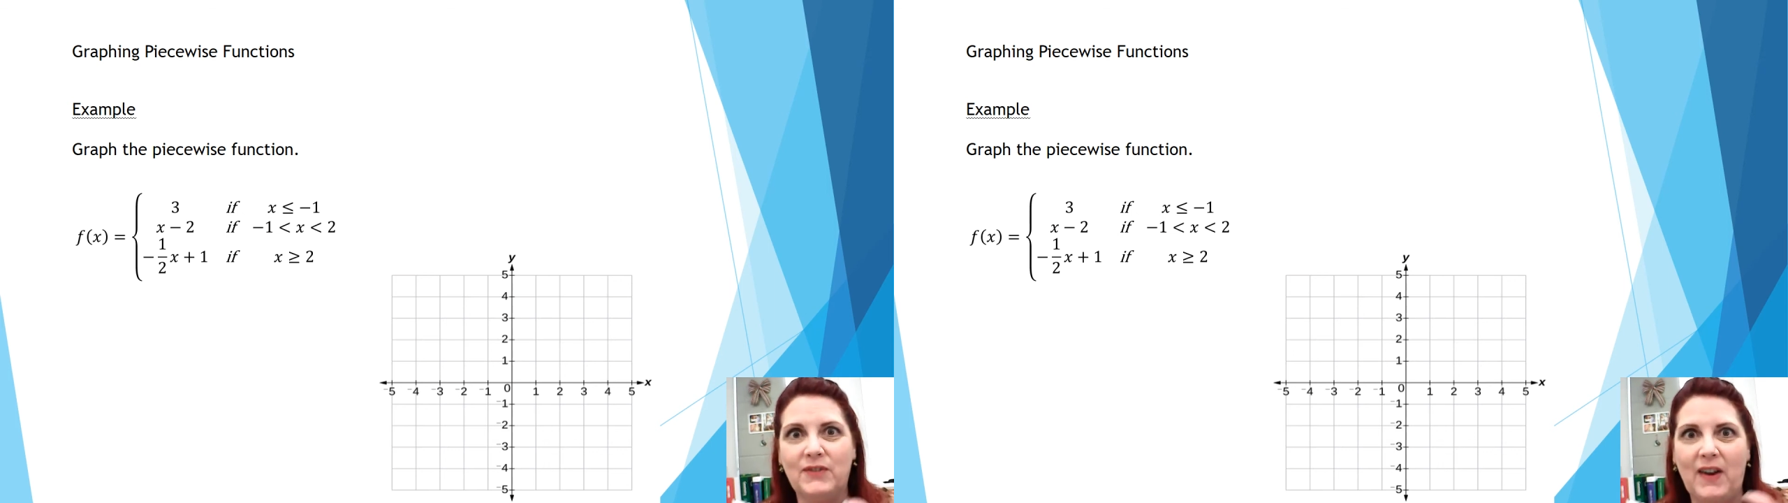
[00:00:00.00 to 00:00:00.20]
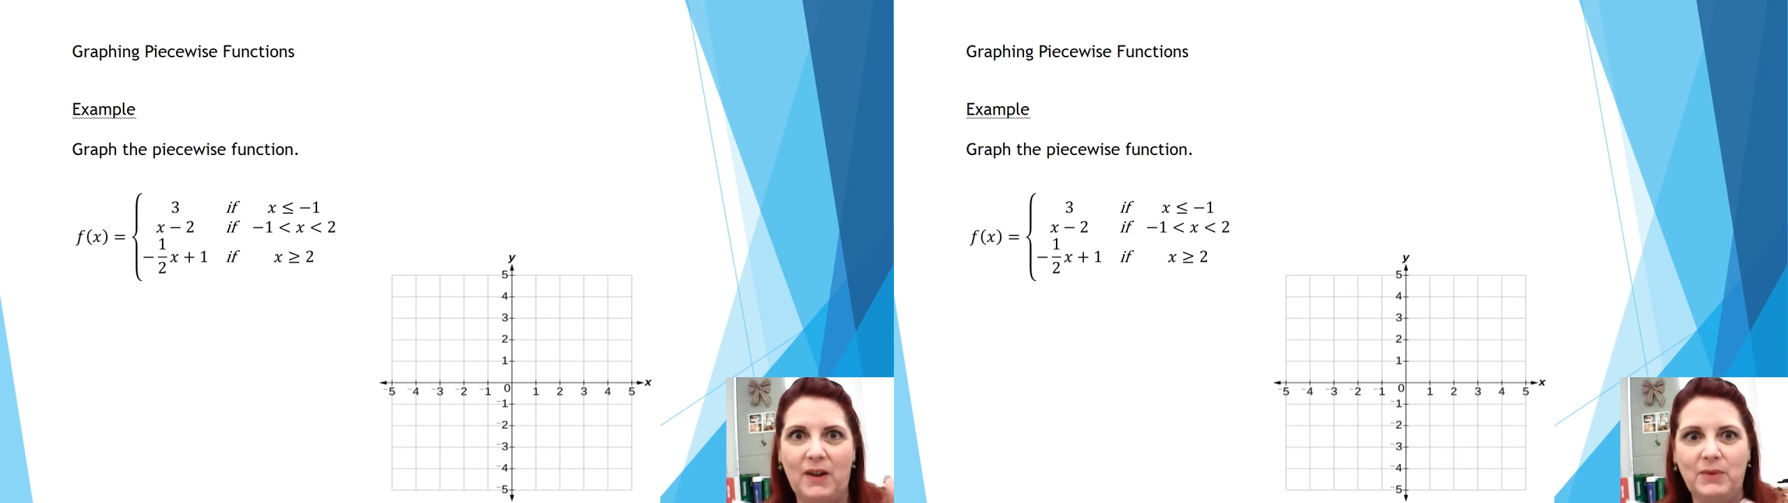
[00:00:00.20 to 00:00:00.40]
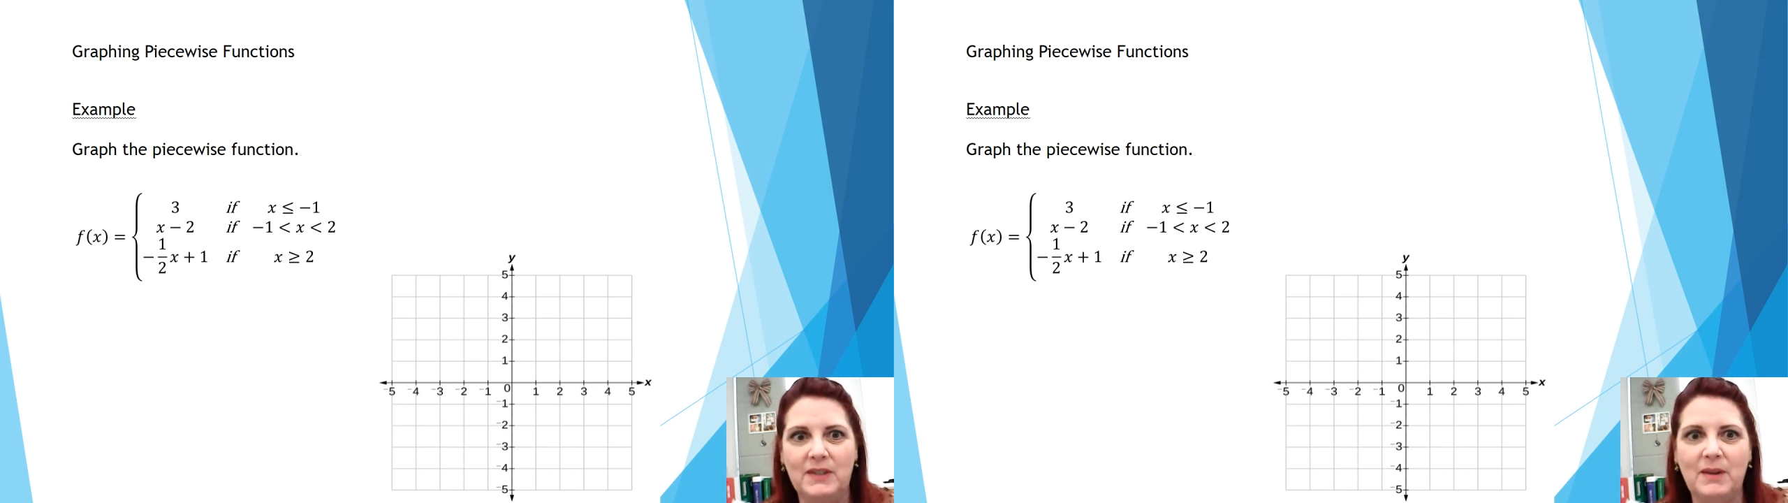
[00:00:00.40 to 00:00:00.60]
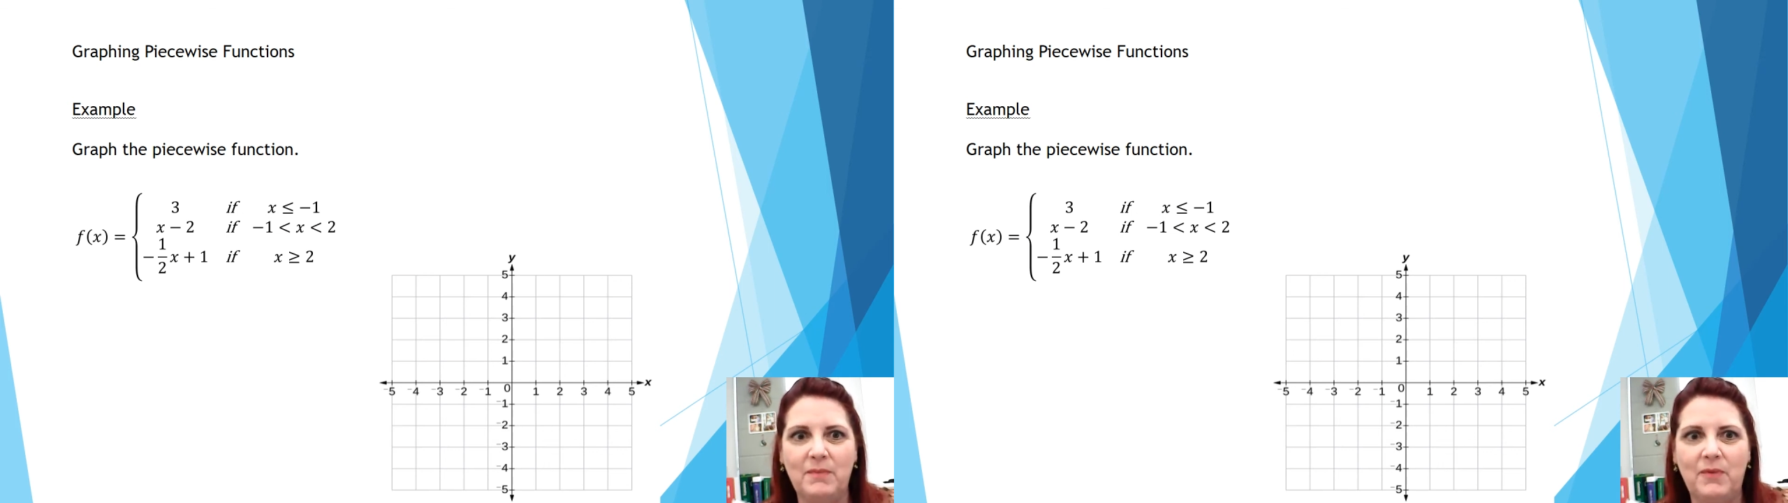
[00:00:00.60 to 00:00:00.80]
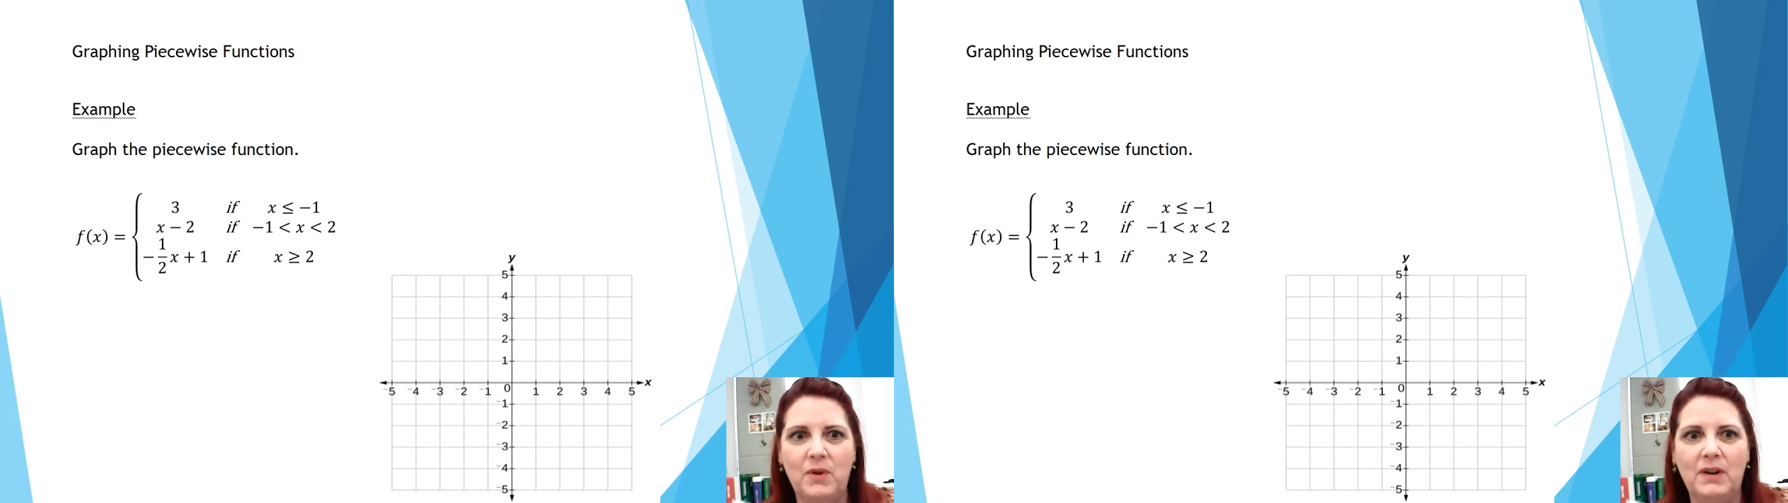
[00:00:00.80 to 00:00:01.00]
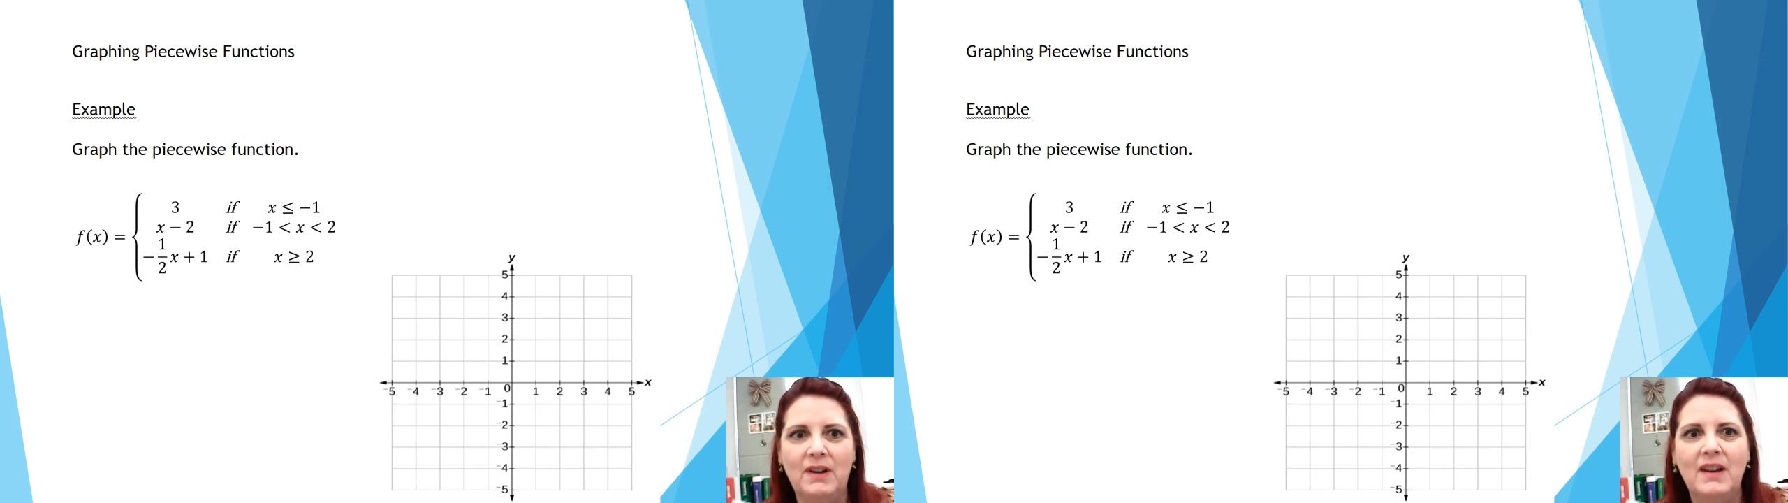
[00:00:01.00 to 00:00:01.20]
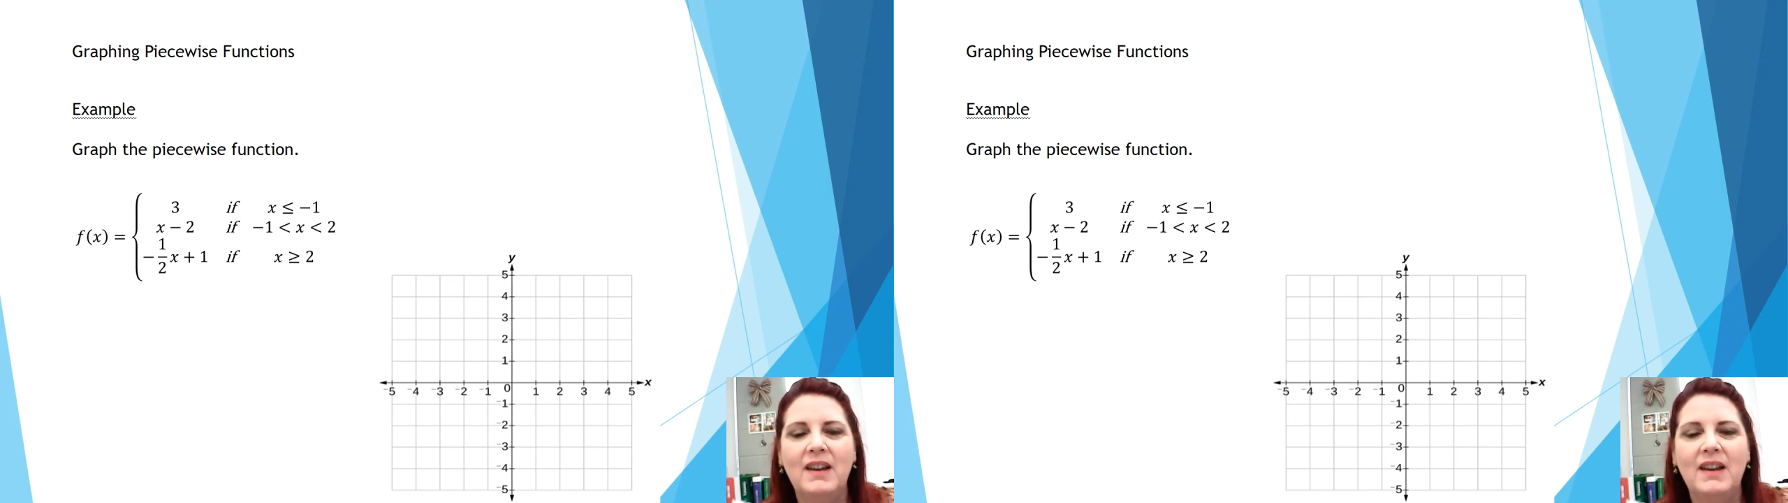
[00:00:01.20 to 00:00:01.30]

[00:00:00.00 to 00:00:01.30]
found some for,